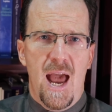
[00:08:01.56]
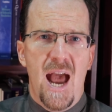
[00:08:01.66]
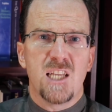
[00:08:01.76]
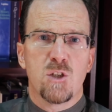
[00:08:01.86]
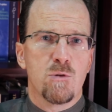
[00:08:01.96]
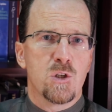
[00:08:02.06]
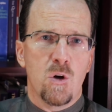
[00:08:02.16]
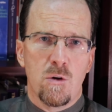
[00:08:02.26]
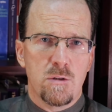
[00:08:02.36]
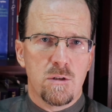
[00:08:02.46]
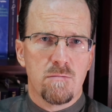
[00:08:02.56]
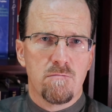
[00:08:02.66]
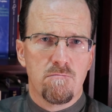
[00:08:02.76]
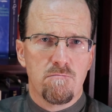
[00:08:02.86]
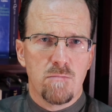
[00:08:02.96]
As a result,
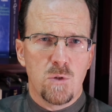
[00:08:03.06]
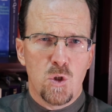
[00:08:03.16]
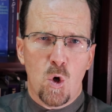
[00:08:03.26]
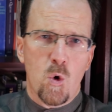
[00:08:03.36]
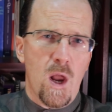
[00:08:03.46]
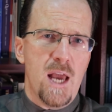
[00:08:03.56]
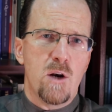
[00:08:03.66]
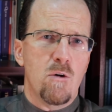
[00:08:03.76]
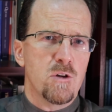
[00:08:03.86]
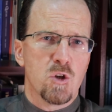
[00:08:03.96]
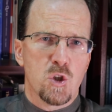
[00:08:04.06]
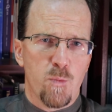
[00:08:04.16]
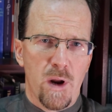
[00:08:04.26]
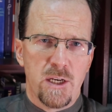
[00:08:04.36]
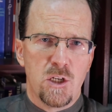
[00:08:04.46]
the Quran also
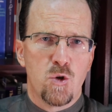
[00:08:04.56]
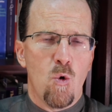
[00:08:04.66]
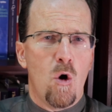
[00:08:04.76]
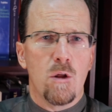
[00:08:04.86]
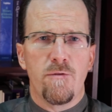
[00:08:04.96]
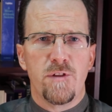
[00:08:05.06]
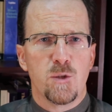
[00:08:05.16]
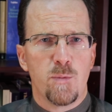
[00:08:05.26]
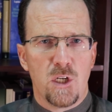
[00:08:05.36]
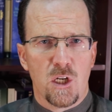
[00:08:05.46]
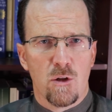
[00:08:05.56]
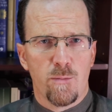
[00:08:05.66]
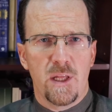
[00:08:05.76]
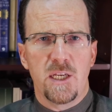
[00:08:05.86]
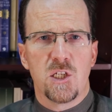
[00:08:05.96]
spread to all of these particular
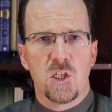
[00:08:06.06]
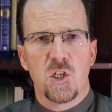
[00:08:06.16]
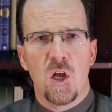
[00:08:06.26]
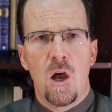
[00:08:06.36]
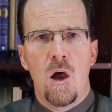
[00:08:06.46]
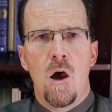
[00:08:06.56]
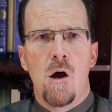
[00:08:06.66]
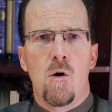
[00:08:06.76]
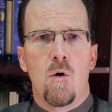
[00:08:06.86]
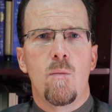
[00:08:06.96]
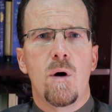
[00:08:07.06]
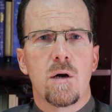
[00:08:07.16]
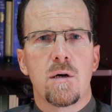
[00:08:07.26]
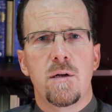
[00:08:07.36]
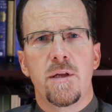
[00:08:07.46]
places.
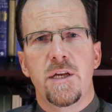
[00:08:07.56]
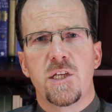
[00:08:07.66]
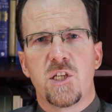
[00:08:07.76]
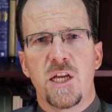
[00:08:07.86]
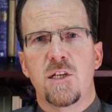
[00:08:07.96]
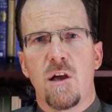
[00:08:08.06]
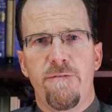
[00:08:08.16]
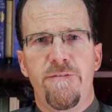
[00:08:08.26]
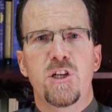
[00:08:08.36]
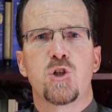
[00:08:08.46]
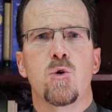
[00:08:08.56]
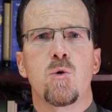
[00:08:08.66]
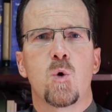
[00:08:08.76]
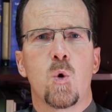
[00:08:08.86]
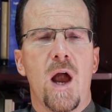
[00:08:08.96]
Umar sent
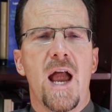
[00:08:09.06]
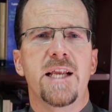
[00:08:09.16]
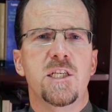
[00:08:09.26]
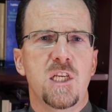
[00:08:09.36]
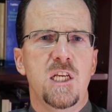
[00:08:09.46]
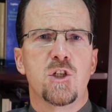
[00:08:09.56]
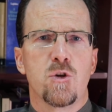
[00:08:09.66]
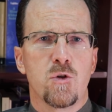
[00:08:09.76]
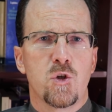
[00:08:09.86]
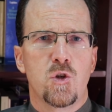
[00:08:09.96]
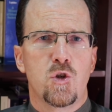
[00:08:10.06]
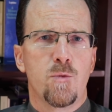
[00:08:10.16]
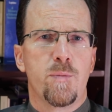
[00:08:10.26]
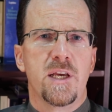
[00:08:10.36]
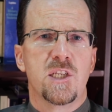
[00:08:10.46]
official Quran teachers
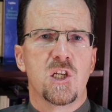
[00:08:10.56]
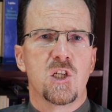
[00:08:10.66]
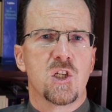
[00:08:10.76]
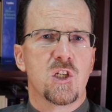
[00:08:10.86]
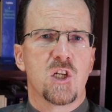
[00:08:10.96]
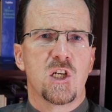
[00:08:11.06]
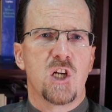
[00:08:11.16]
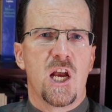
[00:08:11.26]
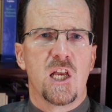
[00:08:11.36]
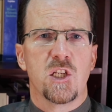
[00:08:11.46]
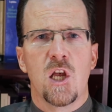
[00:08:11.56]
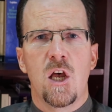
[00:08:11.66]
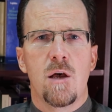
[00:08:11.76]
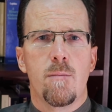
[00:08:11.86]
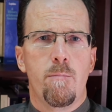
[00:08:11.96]
to places such as
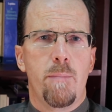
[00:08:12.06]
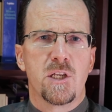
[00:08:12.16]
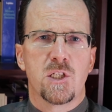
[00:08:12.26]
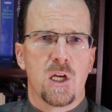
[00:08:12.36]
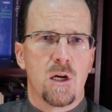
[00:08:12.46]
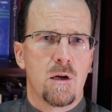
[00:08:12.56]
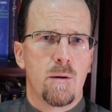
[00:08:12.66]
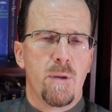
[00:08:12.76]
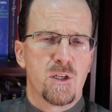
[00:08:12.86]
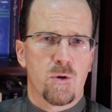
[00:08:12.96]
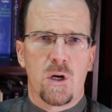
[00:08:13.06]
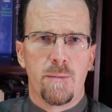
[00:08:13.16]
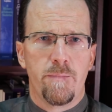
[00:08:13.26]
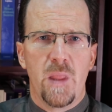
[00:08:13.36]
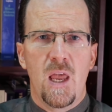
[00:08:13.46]

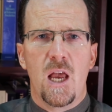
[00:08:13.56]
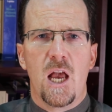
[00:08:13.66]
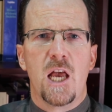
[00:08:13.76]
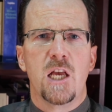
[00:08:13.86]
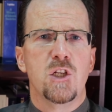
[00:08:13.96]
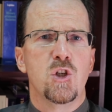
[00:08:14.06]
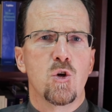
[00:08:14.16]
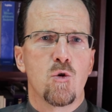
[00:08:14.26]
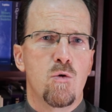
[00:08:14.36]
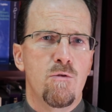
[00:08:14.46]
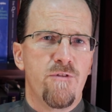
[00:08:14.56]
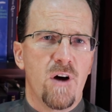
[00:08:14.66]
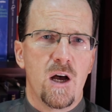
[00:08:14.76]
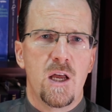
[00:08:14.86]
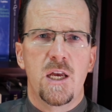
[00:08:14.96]
Basra and
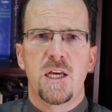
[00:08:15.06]
Kufa,